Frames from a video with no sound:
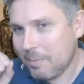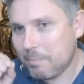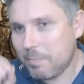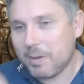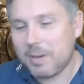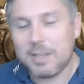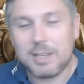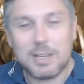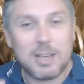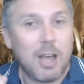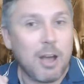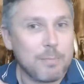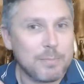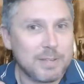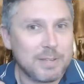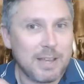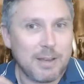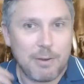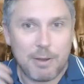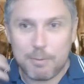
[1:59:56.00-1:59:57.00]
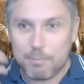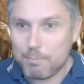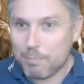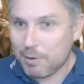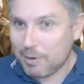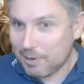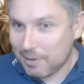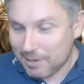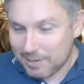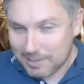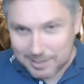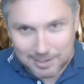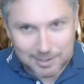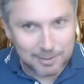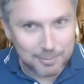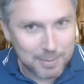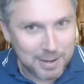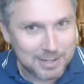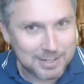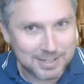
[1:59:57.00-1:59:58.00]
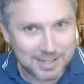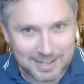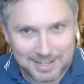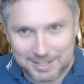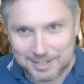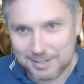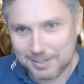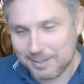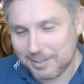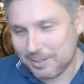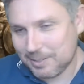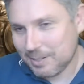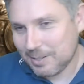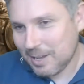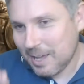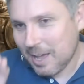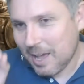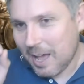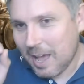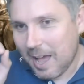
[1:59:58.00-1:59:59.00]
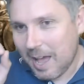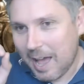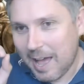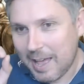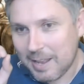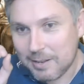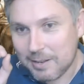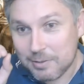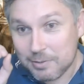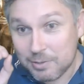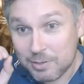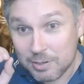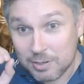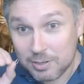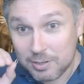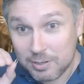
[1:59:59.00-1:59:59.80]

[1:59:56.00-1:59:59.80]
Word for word: but he comes out in political machinations. And